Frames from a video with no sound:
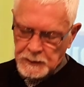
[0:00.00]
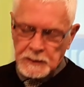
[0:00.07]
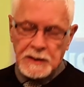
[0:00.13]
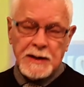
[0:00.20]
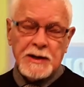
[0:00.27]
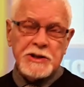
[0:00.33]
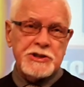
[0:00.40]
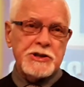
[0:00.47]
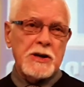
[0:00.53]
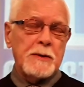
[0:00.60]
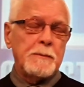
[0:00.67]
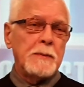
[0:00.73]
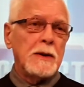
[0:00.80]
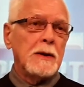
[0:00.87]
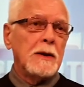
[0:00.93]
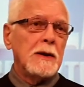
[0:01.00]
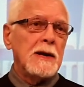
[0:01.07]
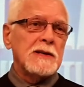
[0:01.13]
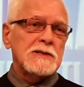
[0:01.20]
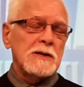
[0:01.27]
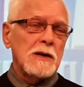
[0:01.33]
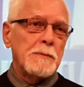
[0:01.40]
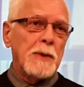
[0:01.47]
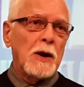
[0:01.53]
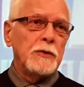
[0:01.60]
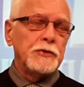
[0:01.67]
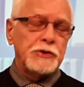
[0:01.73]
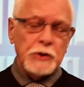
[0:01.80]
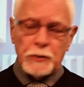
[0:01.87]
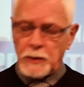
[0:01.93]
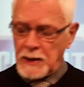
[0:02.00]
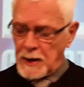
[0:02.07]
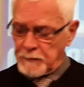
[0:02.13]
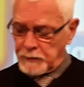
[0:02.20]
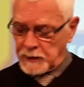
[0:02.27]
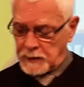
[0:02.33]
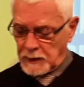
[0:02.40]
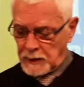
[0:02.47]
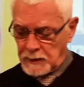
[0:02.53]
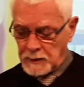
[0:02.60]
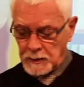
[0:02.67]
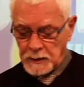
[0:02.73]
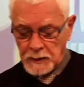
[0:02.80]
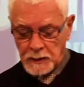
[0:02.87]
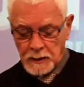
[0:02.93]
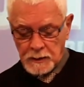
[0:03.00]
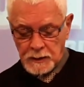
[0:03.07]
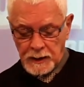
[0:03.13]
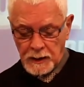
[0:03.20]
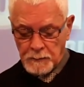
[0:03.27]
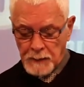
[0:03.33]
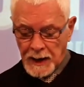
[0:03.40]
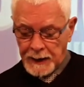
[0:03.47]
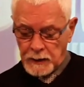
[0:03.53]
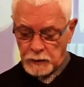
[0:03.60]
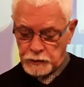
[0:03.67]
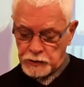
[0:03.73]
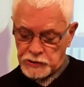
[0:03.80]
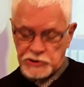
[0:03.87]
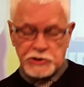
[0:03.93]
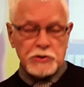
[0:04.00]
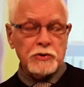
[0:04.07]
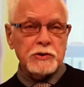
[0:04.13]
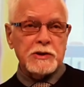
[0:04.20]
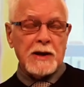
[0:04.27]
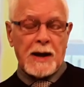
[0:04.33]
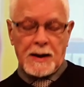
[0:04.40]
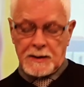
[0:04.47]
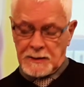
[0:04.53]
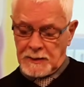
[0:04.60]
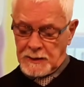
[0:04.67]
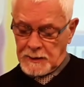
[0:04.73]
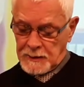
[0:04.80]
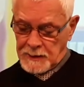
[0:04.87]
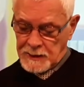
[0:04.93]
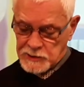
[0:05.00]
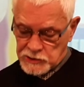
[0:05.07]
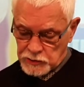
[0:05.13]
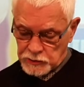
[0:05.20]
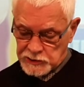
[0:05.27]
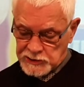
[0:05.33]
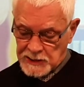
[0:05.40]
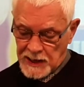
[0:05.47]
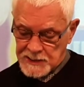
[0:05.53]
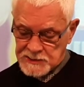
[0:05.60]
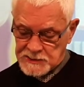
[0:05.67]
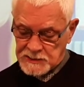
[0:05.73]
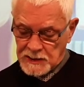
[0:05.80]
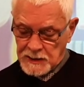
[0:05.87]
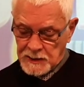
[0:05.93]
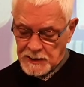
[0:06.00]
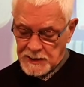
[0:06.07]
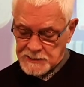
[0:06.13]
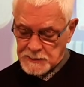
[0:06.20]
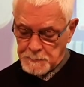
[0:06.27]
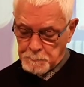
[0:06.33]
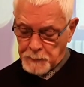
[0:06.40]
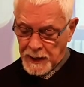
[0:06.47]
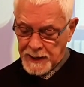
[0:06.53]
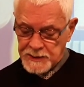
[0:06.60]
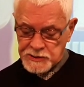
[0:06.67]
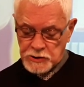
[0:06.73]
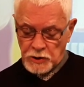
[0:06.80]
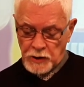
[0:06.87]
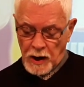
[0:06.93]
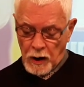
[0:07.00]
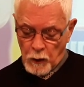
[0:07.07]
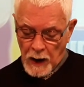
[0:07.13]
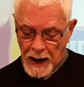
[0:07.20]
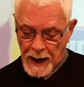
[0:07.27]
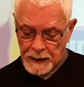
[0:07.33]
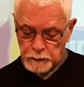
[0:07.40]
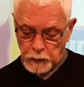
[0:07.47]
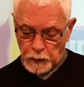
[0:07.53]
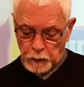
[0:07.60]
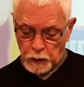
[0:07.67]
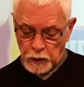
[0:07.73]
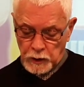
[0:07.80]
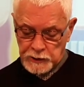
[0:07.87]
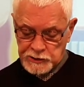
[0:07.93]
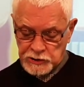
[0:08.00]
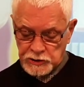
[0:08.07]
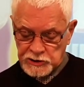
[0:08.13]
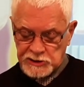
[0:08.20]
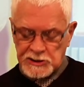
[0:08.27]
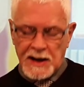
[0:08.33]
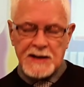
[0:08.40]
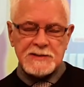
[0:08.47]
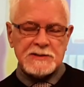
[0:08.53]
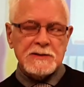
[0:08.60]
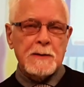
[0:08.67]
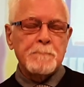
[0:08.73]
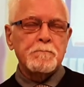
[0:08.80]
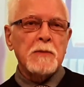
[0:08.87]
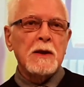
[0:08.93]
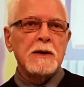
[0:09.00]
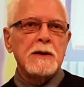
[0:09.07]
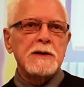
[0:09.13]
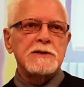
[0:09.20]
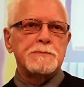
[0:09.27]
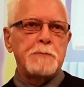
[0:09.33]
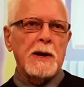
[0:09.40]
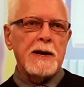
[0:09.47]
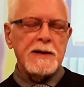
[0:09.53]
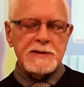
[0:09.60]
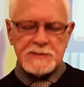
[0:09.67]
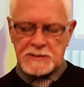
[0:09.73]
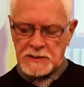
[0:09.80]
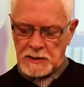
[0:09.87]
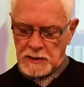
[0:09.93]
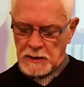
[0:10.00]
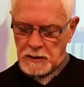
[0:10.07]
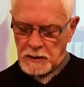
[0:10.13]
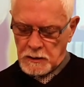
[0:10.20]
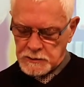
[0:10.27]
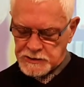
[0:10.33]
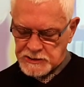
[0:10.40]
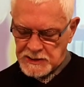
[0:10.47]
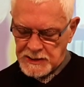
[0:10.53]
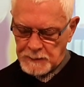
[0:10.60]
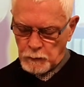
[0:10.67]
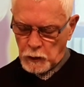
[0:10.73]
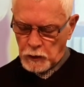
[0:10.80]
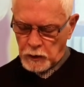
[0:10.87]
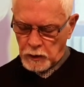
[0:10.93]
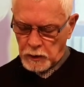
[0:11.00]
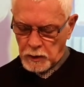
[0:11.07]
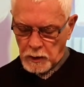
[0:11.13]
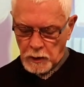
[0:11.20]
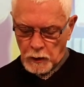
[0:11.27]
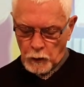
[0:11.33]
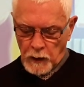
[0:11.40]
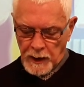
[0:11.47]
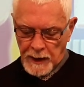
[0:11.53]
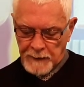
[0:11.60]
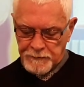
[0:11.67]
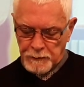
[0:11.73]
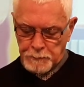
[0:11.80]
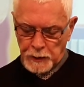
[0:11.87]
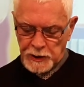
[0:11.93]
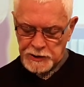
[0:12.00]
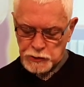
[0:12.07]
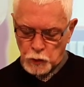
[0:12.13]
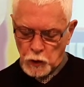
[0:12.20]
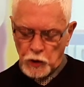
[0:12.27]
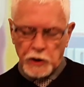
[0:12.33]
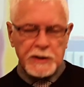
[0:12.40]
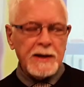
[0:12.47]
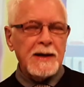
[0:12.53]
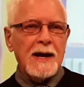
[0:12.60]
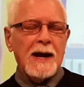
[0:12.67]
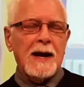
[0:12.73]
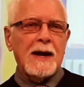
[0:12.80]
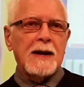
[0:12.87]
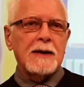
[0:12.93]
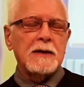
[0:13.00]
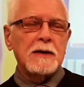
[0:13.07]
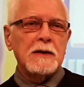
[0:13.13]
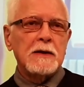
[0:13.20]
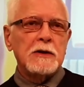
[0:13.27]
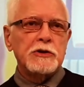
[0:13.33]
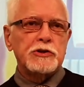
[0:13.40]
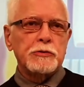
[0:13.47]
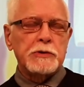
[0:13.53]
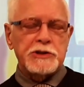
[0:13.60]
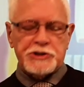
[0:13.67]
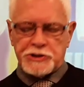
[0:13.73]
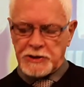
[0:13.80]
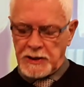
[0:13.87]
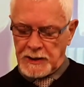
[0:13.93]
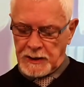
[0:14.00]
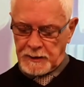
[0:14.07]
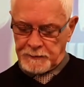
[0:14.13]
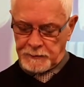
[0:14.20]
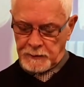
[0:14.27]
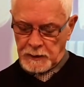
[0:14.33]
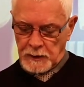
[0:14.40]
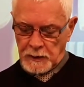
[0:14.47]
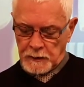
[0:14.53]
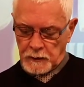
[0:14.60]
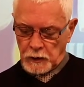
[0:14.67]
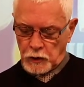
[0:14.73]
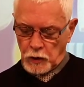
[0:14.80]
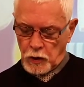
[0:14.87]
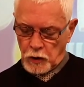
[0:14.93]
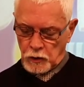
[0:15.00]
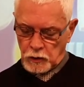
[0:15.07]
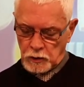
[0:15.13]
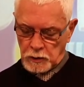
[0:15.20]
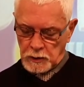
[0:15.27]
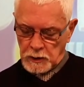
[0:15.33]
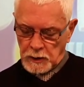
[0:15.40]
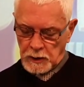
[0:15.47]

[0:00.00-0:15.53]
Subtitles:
Leadership isn't about doing everything. Nehemiah understood that. And success isn't based on how hard we work. Success is based on teamwork, where everybody's working hard to achieve the goal.